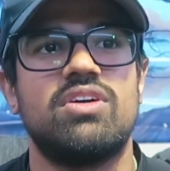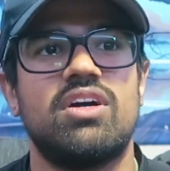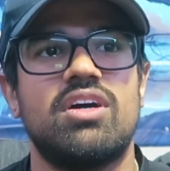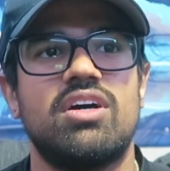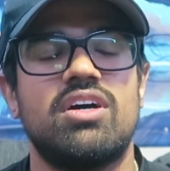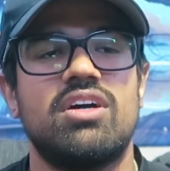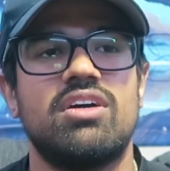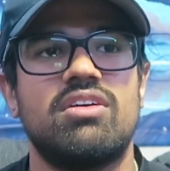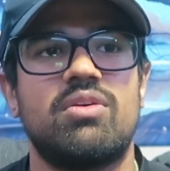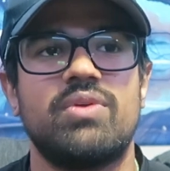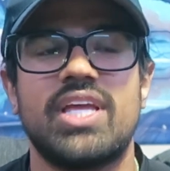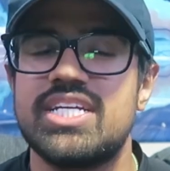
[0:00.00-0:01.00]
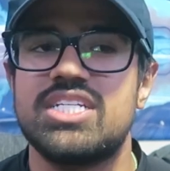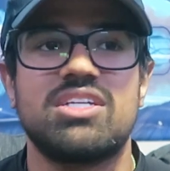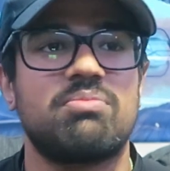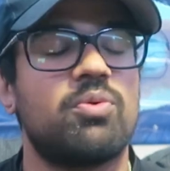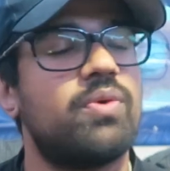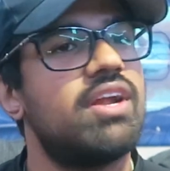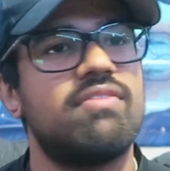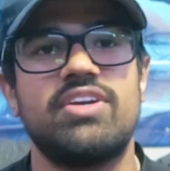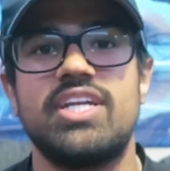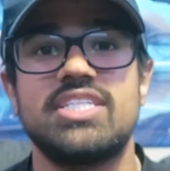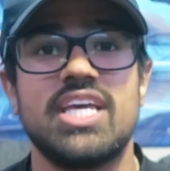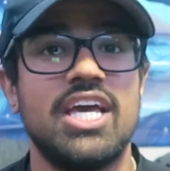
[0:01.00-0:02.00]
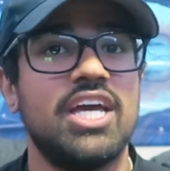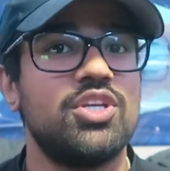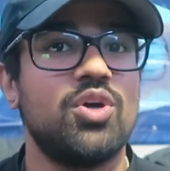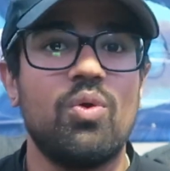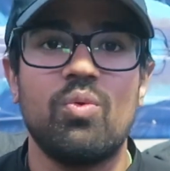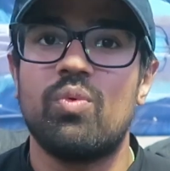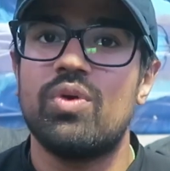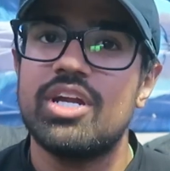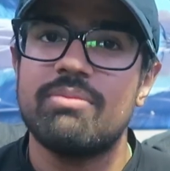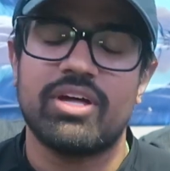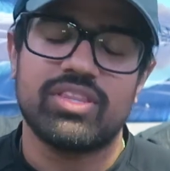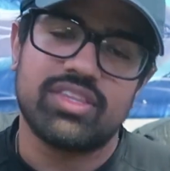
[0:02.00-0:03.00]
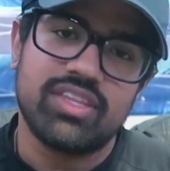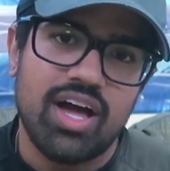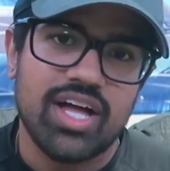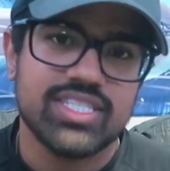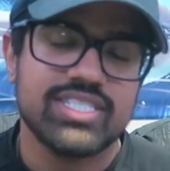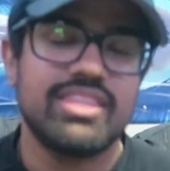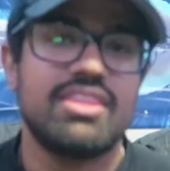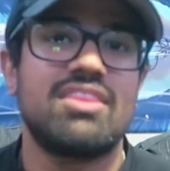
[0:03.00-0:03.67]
a relationship or whatever it is, don't worry about the thoughts.